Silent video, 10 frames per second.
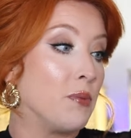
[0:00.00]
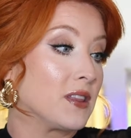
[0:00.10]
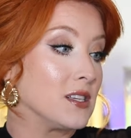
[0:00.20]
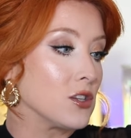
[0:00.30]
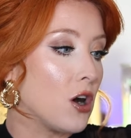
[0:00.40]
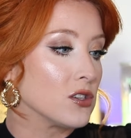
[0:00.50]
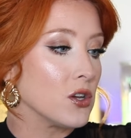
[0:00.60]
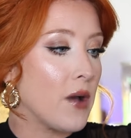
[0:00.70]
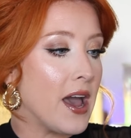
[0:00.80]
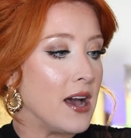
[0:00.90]
But this
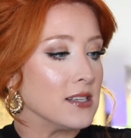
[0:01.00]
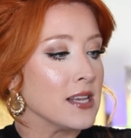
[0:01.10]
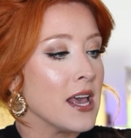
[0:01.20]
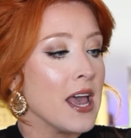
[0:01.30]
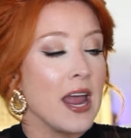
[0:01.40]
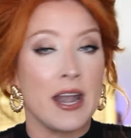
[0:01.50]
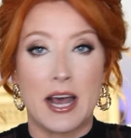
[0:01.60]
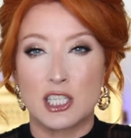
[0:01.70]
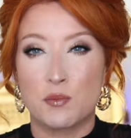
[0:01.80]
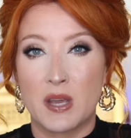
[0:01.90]
also has an
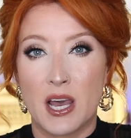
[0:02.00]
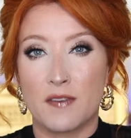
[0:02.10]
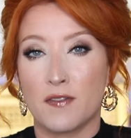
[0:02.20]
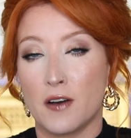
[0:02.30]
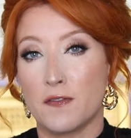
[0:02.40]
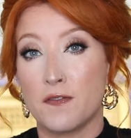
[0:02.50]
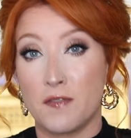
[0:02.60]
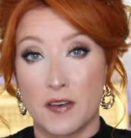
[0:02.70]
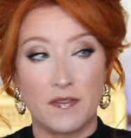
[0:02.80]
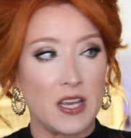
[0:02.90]
SPF of
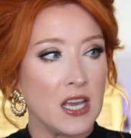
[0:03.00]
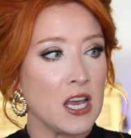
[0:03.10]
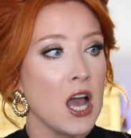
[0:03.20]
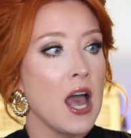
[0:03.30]
50